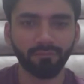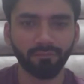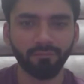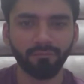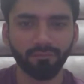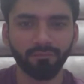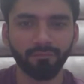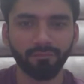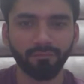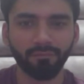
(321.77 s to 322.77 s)

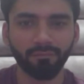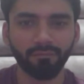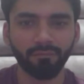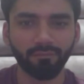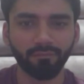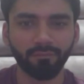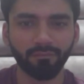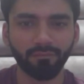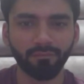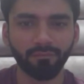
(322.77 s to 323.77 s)

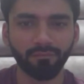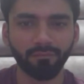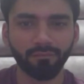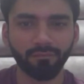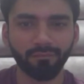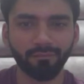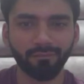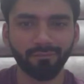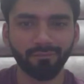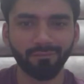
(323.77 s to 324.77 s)

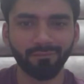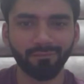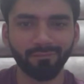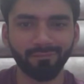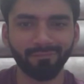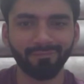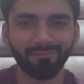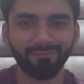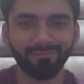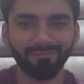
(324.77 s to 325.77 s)

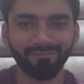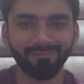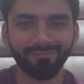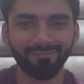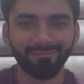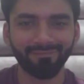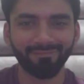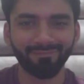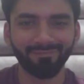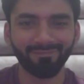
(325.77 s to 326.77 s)

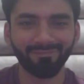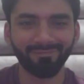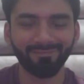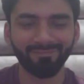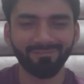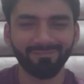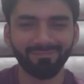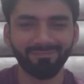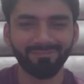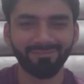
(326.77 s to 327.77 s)
[no speech]